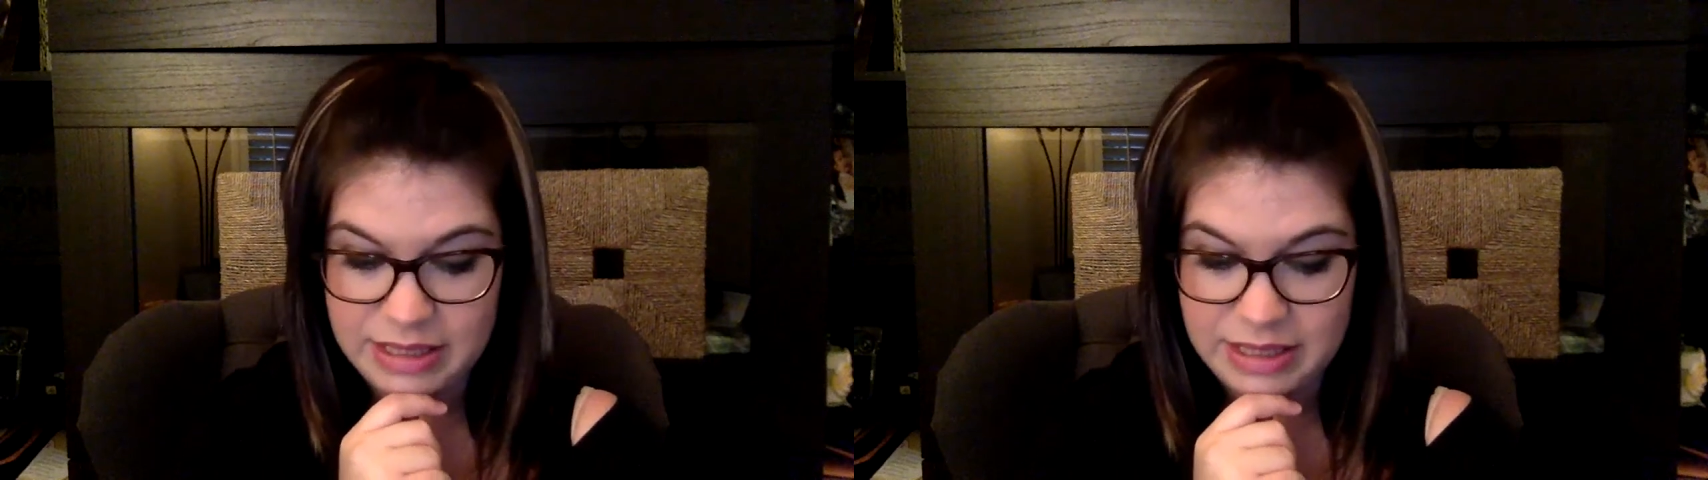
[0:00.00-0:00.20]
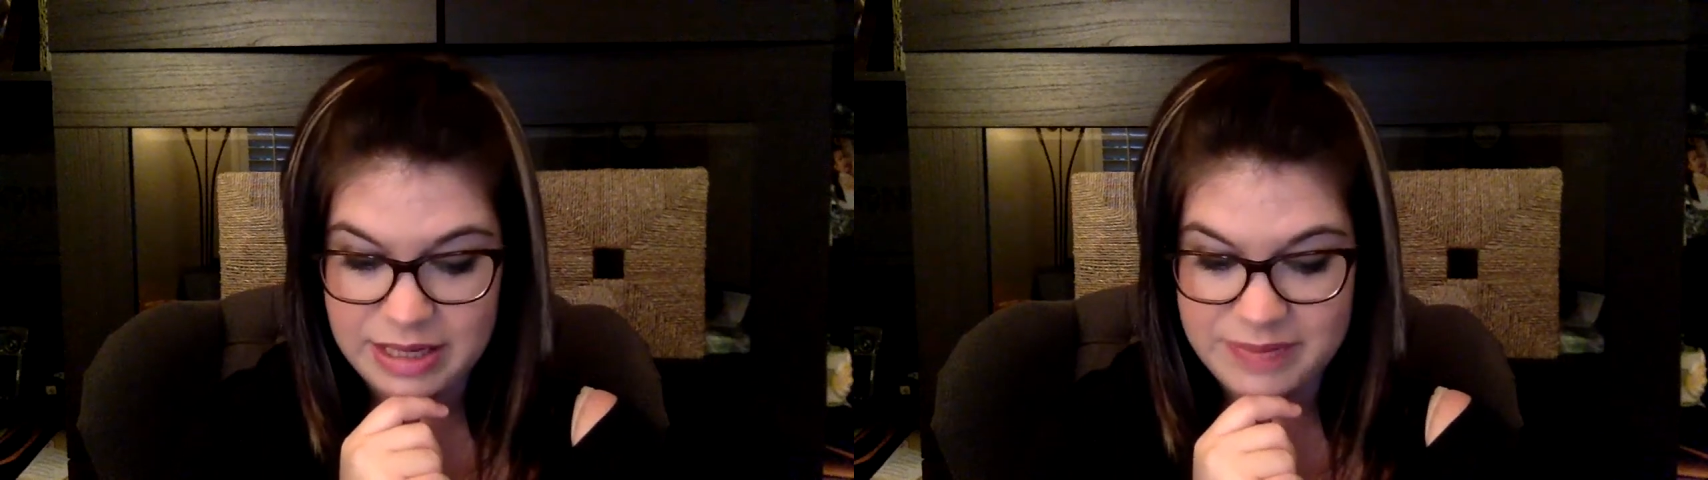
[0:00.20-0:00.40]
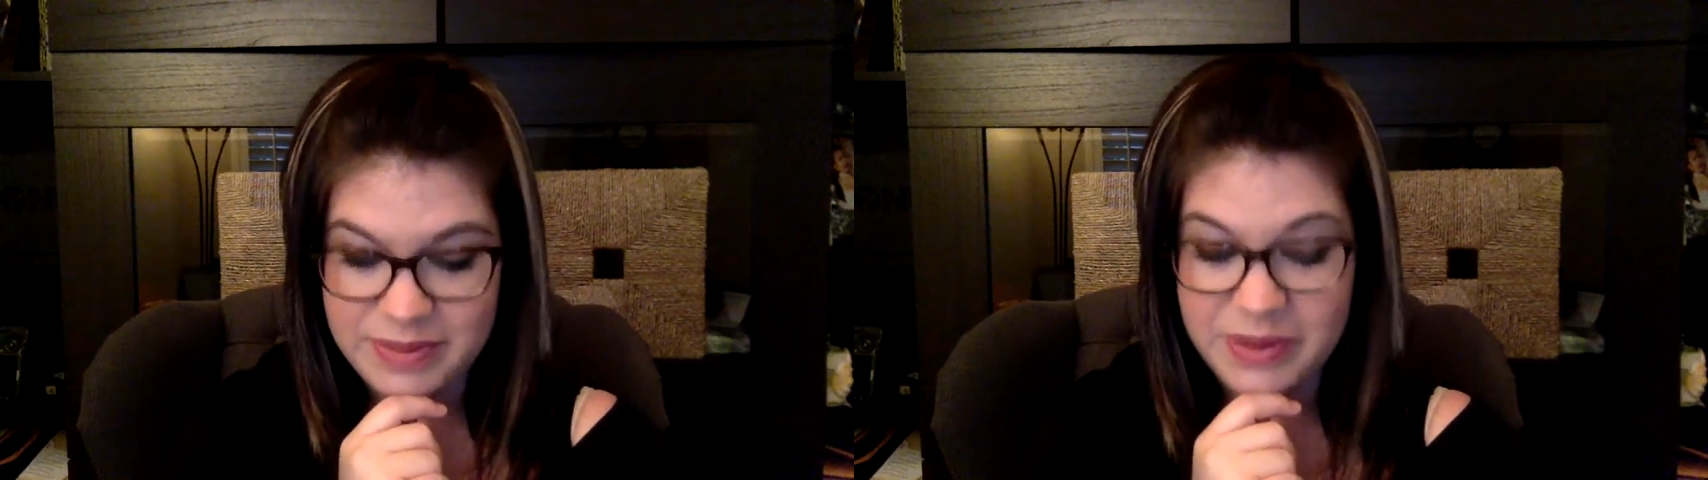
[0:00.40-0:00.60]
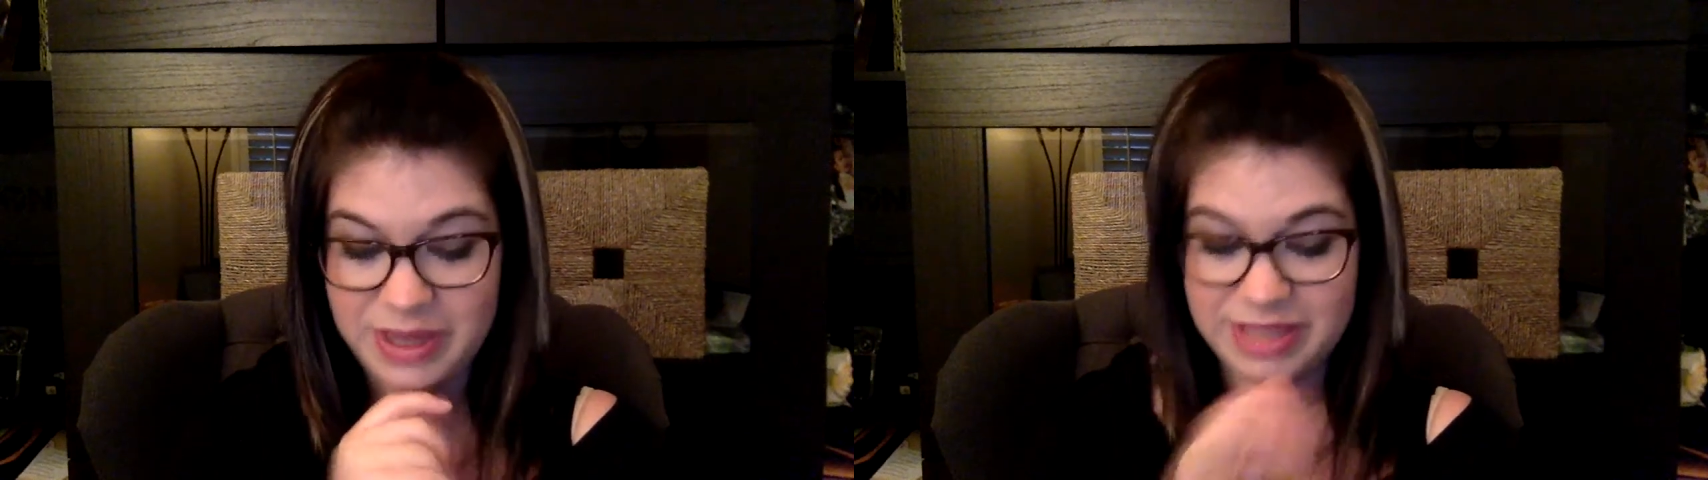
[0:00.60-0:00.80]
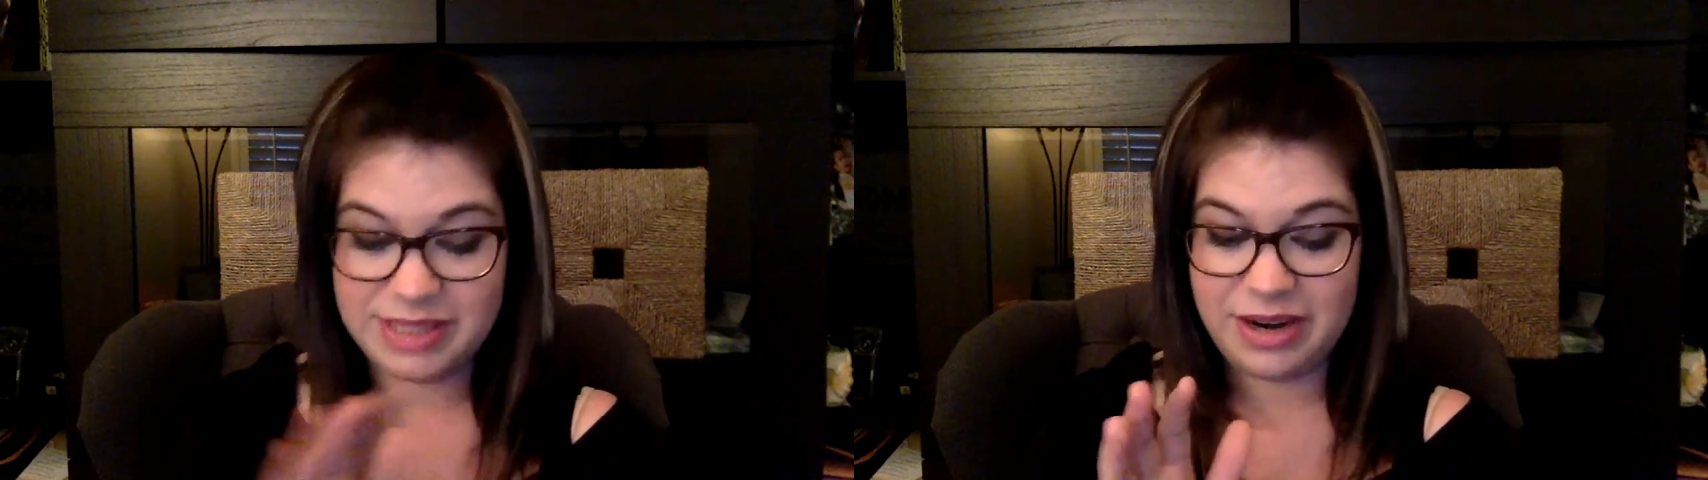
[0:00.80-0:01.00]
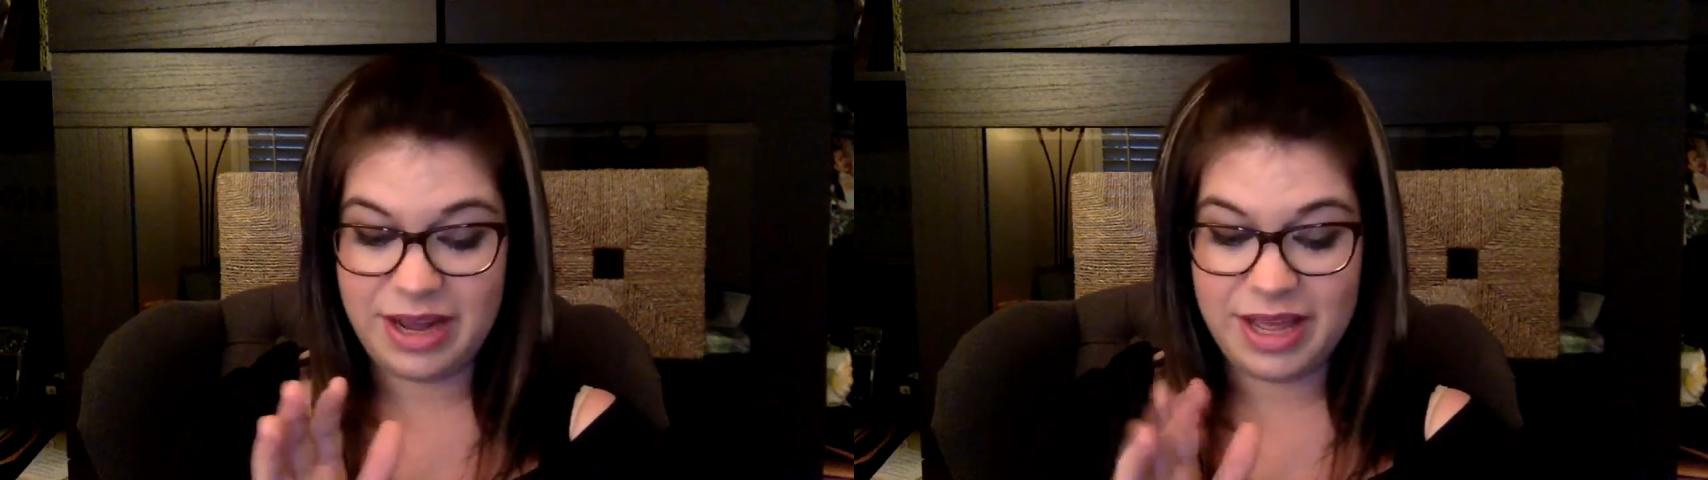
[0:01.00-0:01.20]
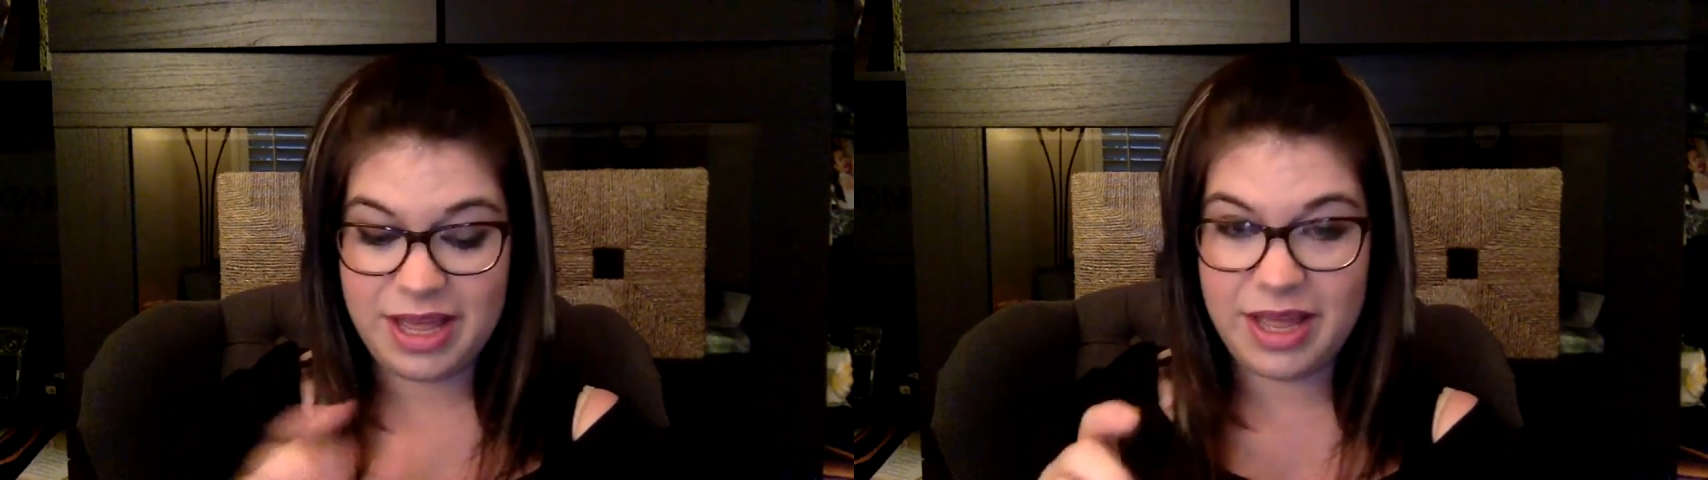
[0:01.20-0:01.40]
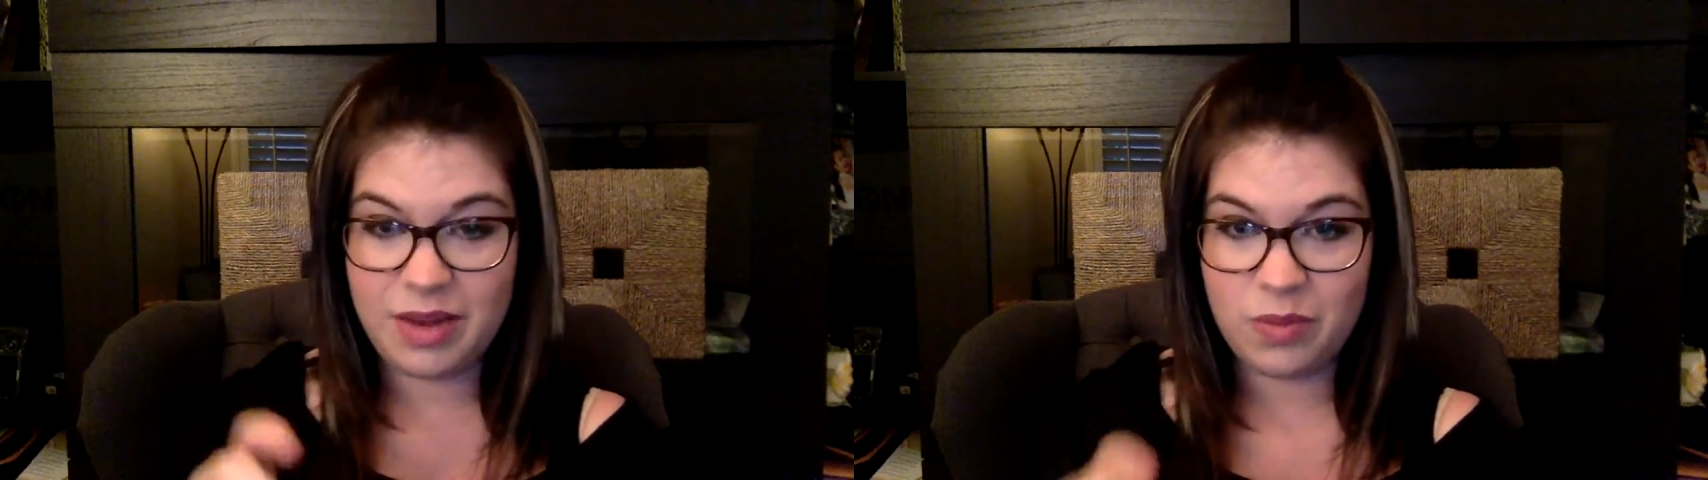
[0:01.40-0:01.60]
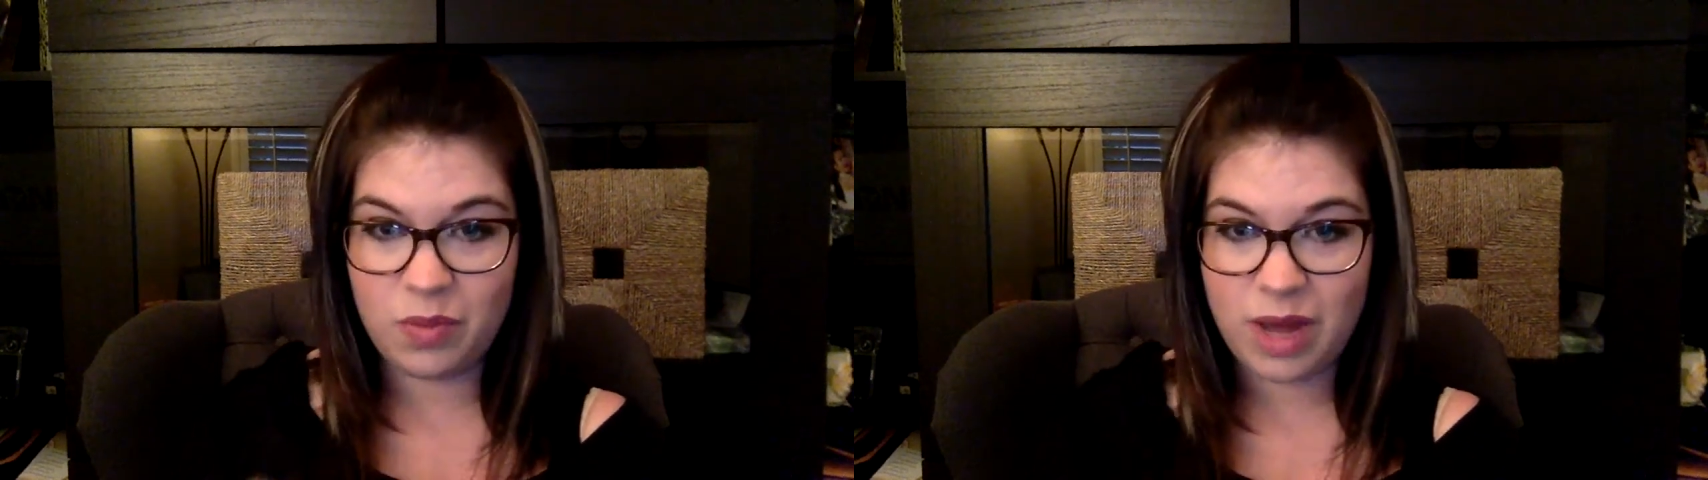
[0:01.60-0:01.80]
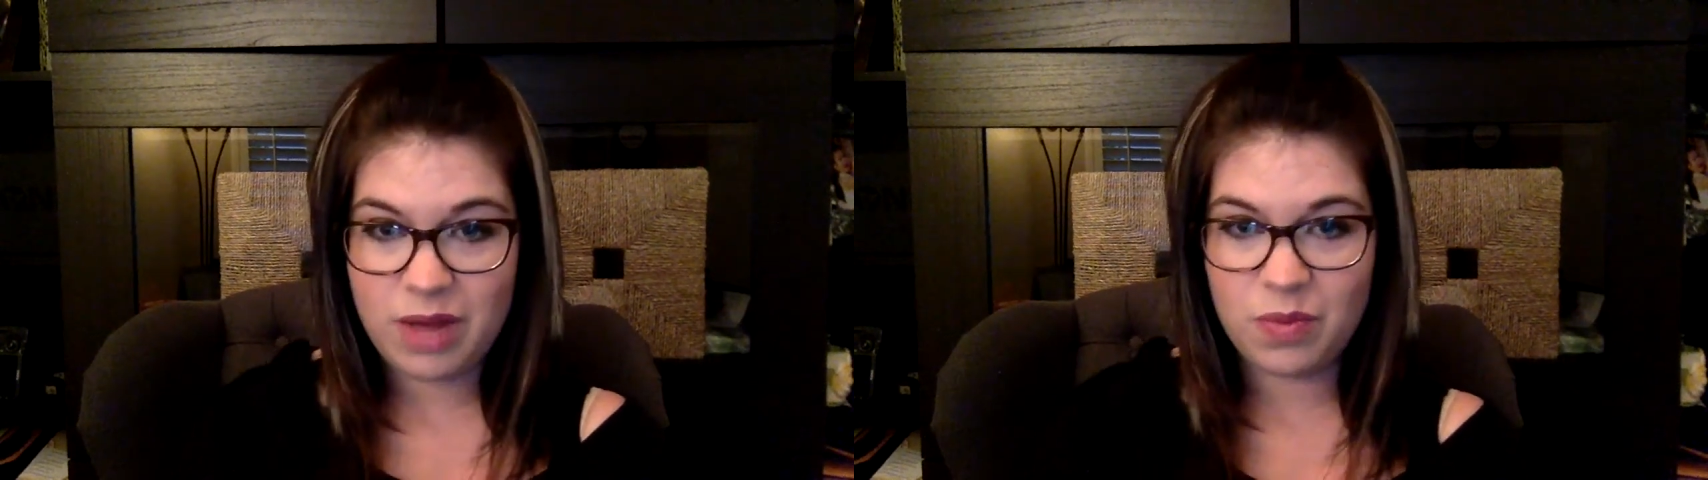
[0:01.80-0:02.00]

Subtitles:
Okay, Sara, in what?